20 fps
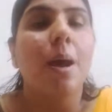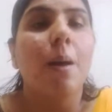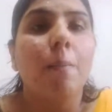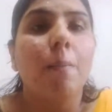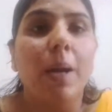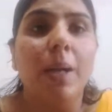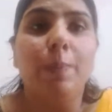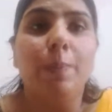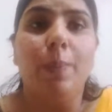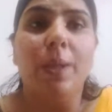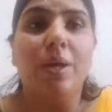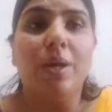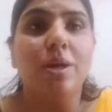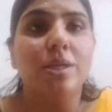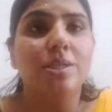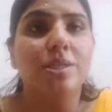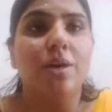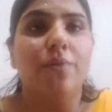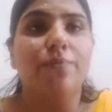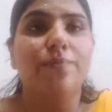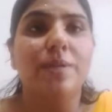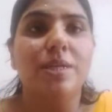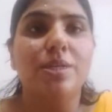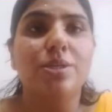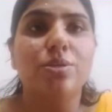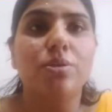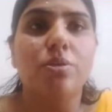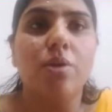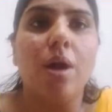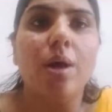But because of the
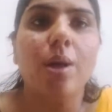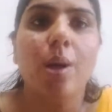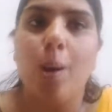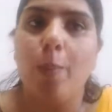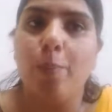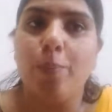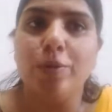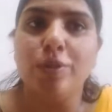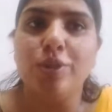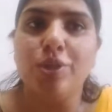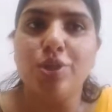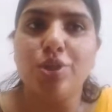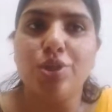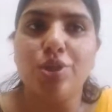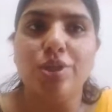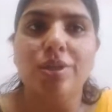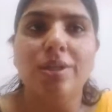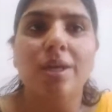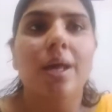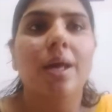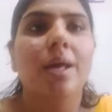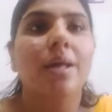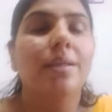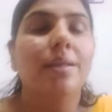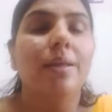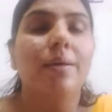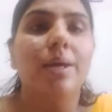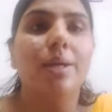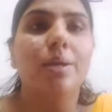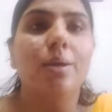strong opposition,
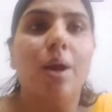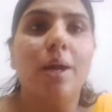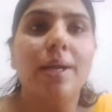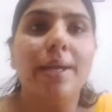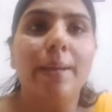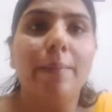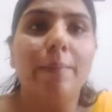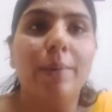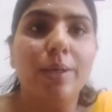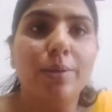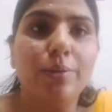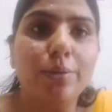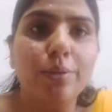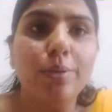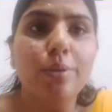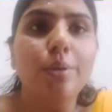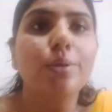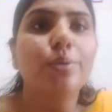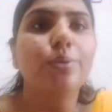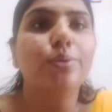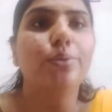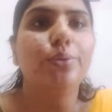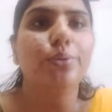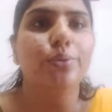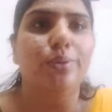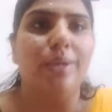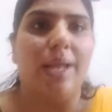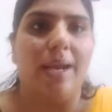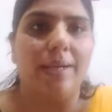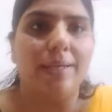they were not able to do
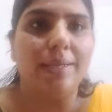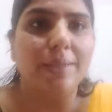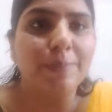that.